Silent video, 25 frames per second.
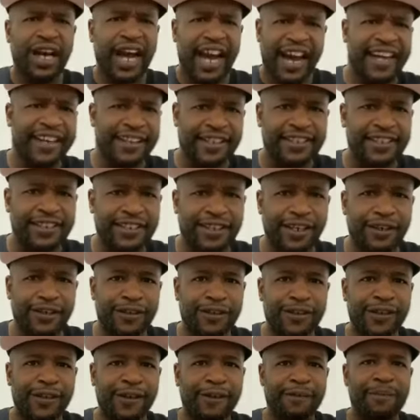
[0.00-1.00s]
All right, let's
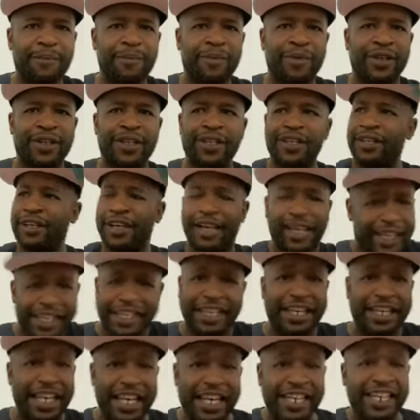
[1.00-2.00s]
go.
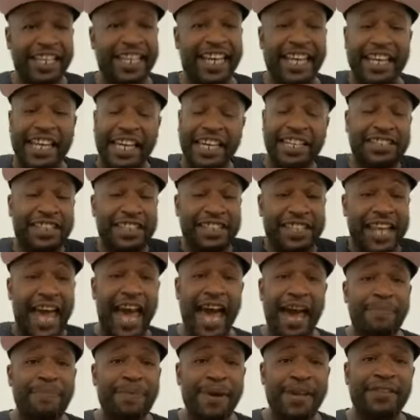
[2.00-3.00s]
And it just
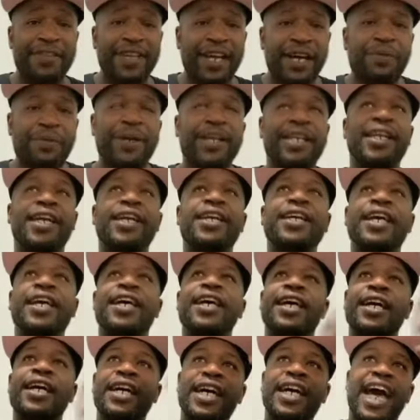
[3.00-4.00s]
happened that way. Like
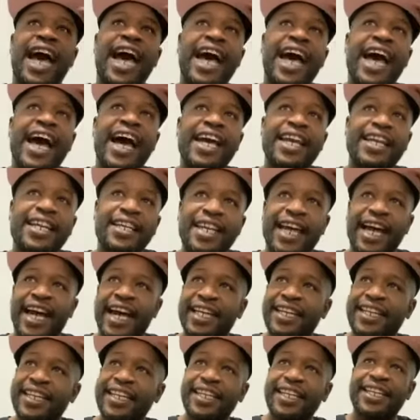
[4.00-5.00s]
I
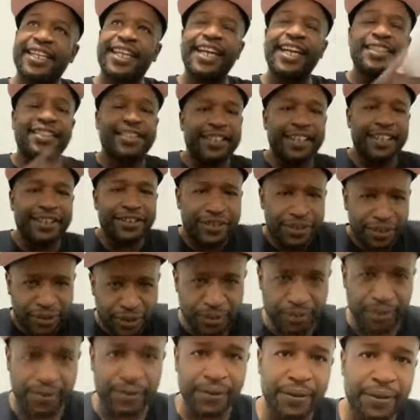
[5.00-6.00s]
didn't like to get
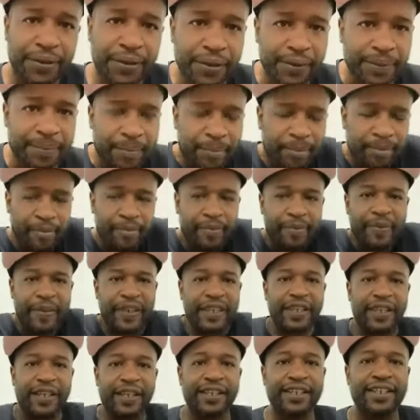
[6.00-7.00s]
scored on.
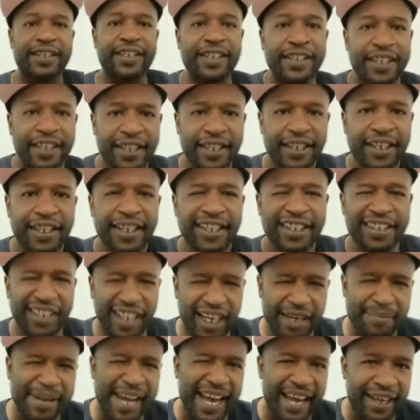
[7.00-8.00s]
You
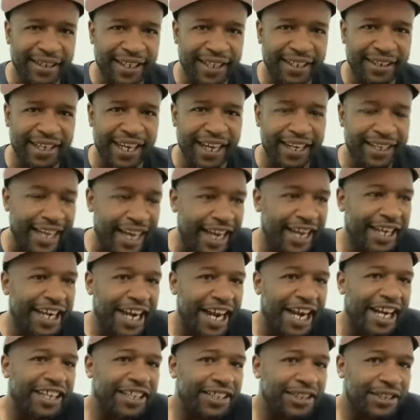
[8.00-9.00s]
know what I mean?
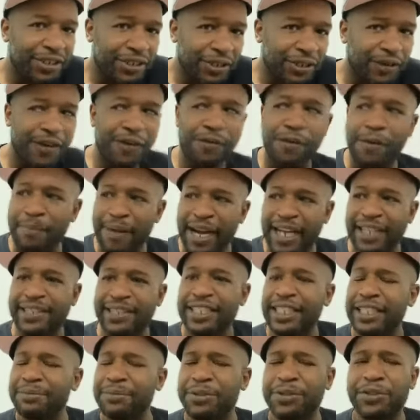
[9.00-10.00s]
I enjoy when my
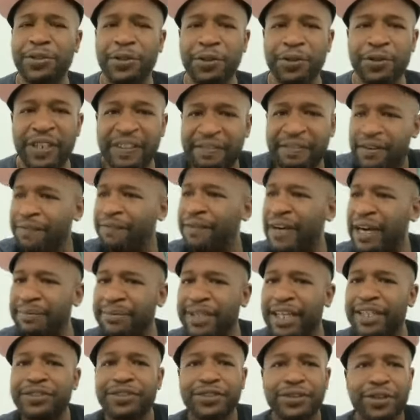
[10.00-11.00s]
team score, even if I'm
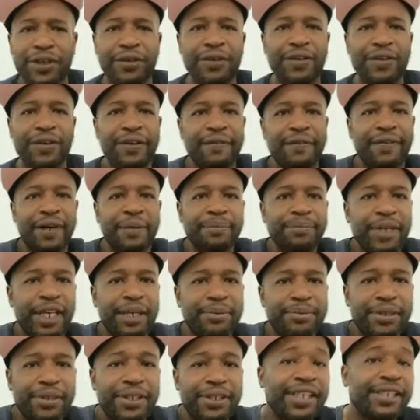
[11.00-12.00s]
not scoring, if I'm
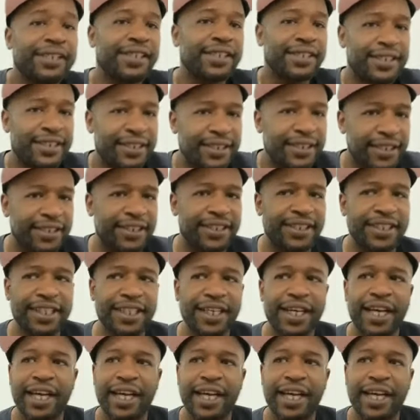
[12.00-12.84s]
able to get the assist.